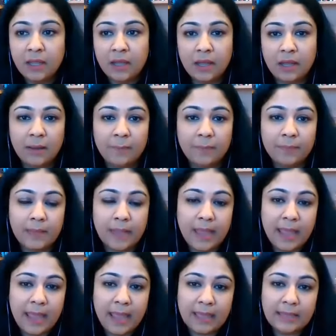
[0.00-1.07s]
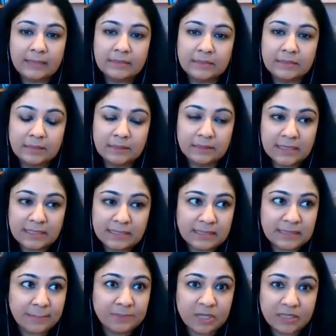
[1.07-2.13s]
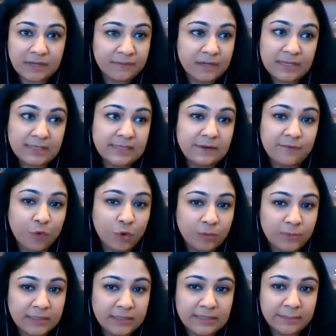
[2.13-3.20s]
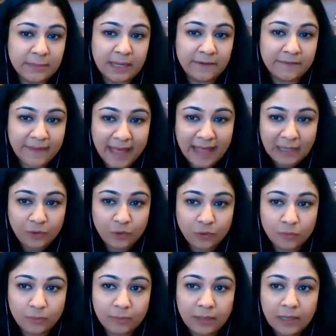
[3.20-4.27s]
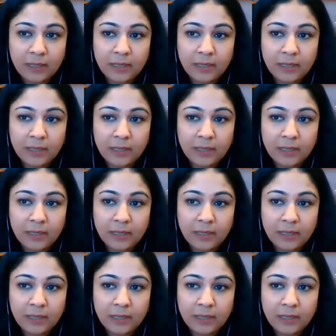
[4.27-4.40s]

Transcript: And this subjectivity isn't formed in some kind of vacuum.